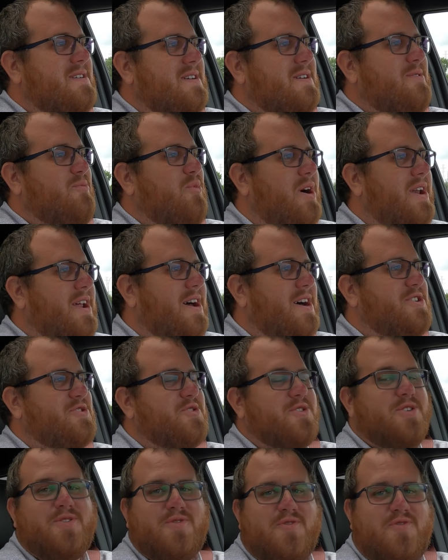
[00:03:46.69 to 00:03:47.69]

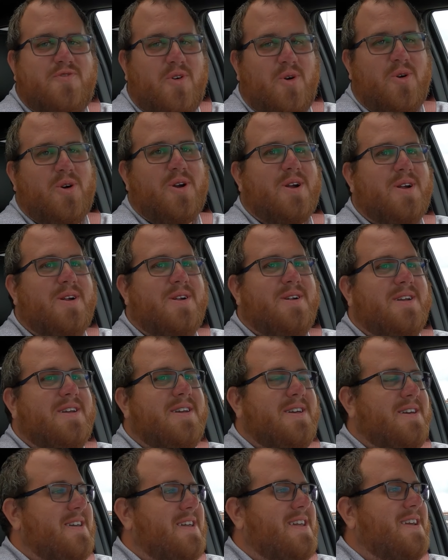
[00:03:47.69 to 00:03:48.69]
104
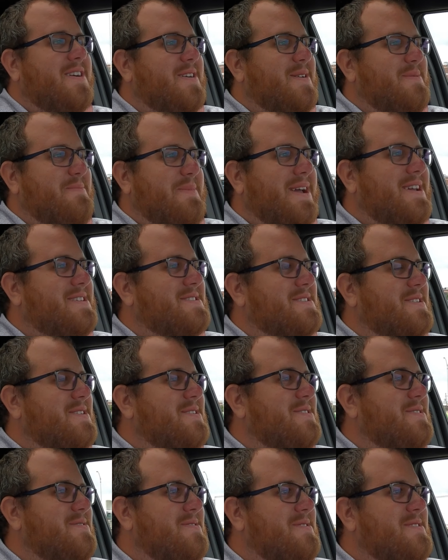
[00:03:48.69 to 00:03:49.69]
here in
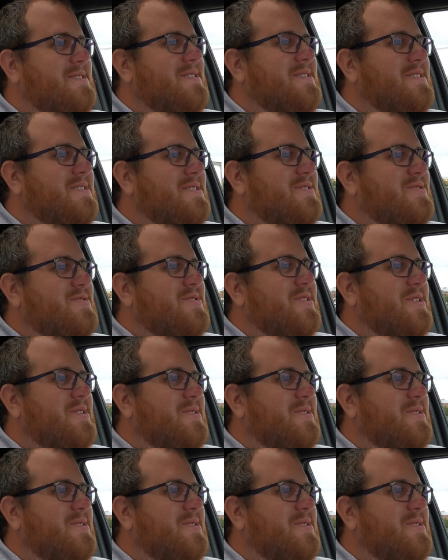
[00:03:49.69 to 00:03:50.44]
Mexico. So,